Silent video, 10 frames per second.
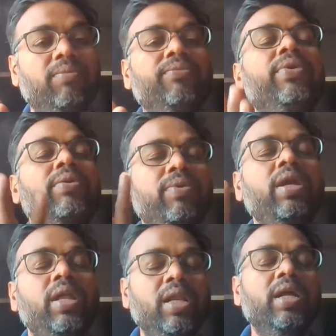
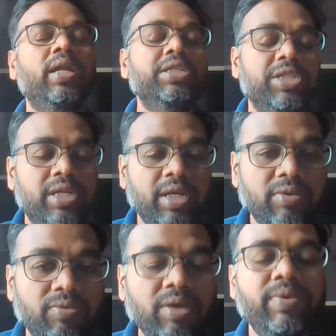We in a generic
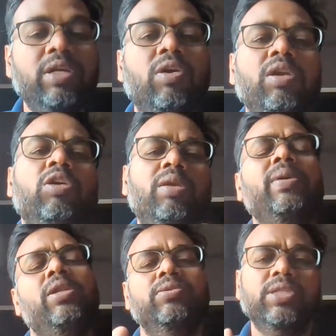word we call
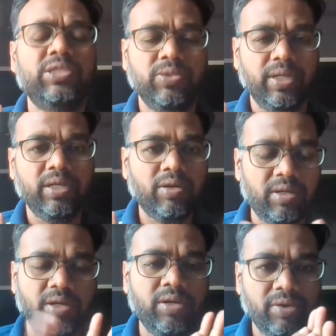normal user story.
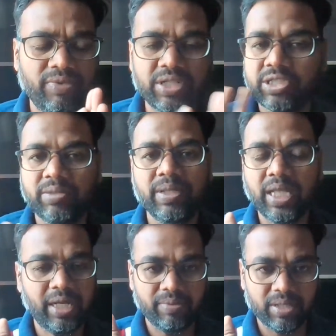Don't differentiate with
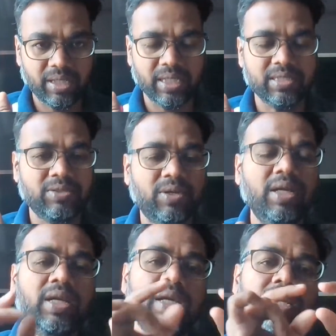anybody else. Okay,
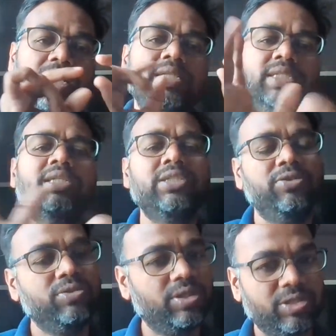it's just
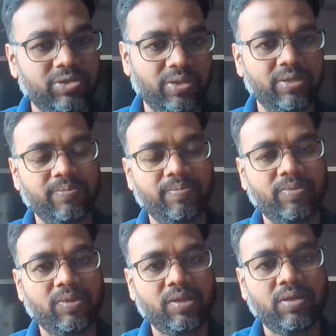user story.
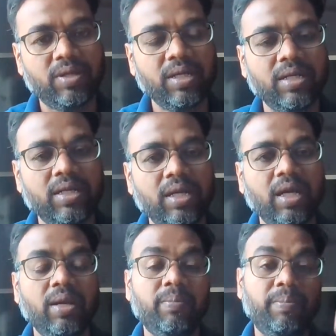Okay,
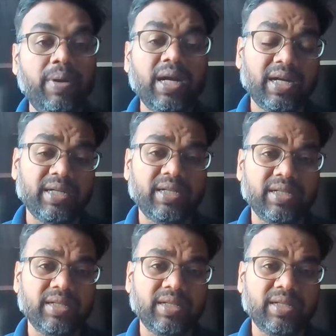but